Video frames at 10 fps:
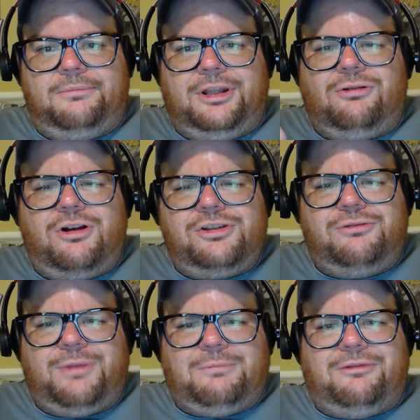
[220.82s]
It'll
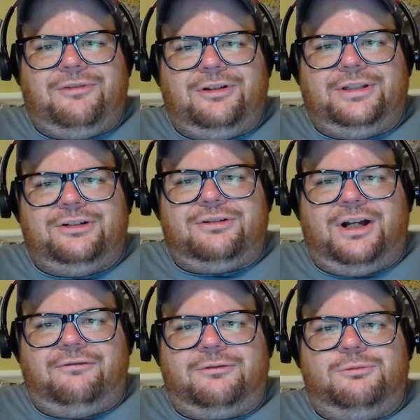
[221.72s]
also make me feel a little
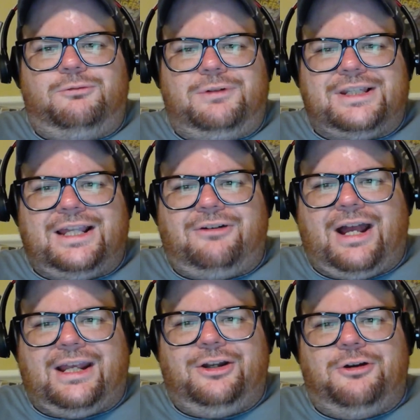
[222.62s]
comfortable once they
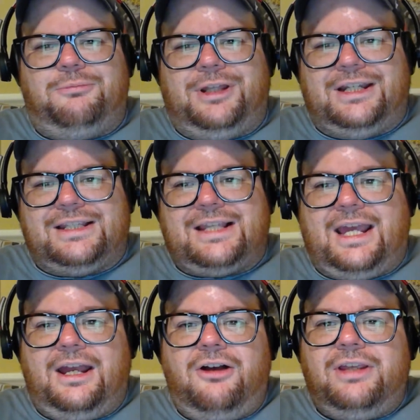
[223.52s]
crack it open and
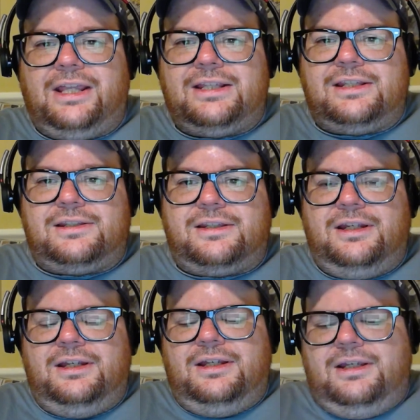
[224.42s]
say, oh yeah, this is
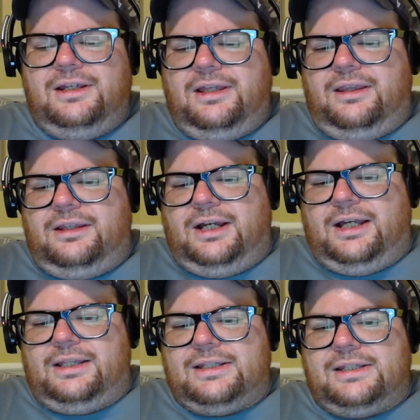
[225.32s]

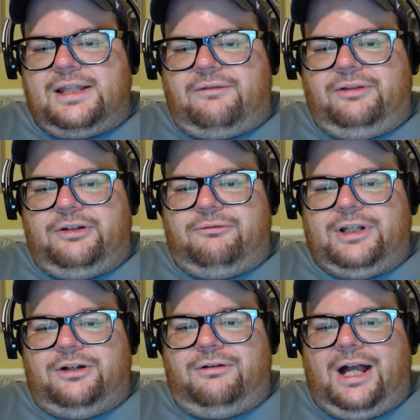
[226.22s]
definitely real.